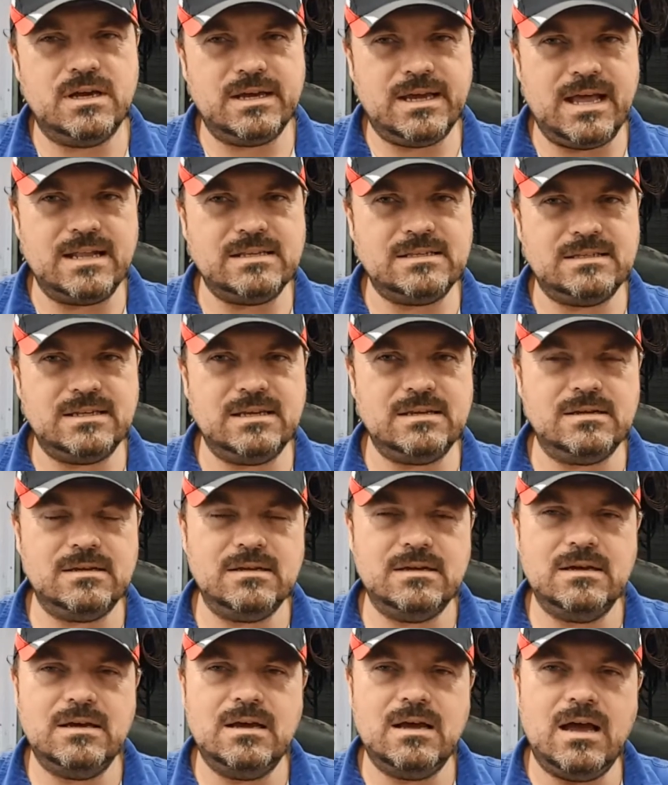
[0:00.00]
against it
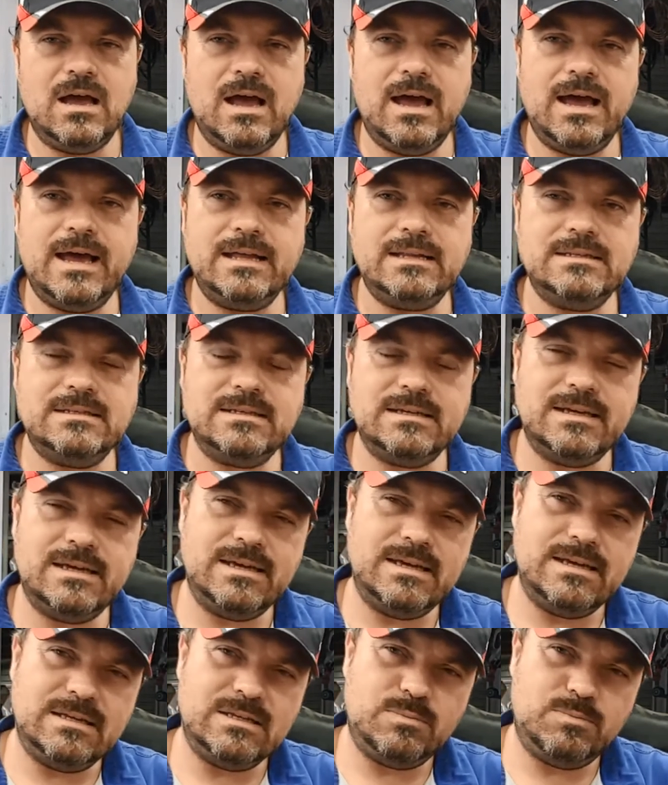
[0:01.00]
and
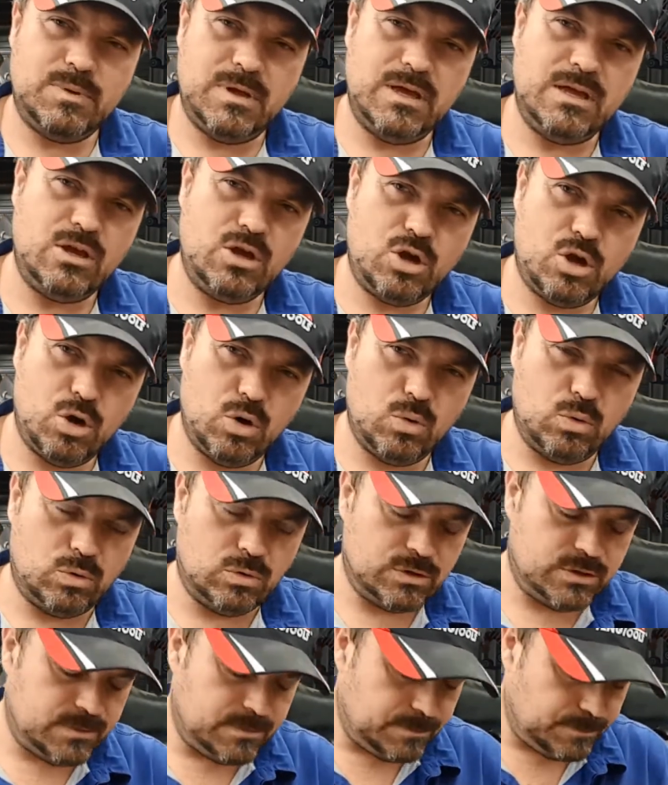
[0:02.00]
is being
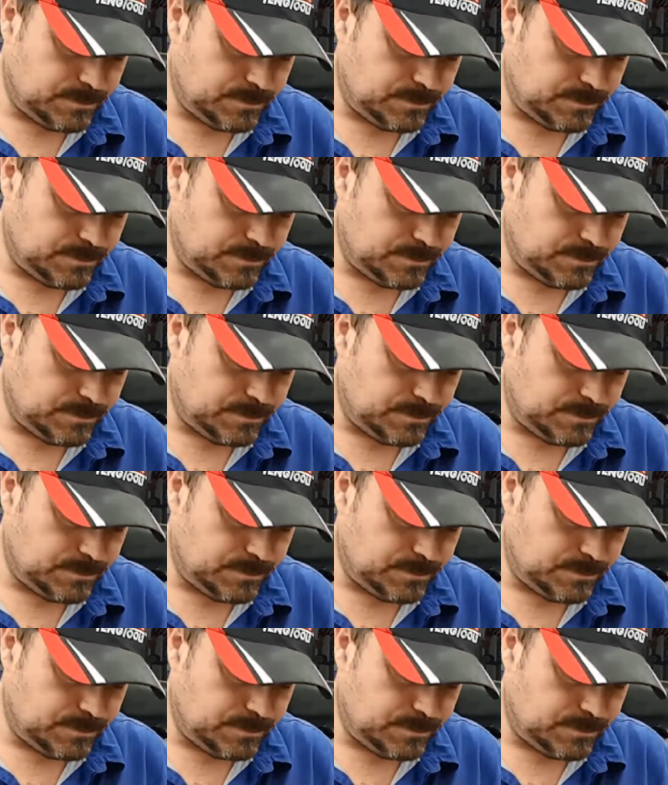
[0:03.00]
cooled.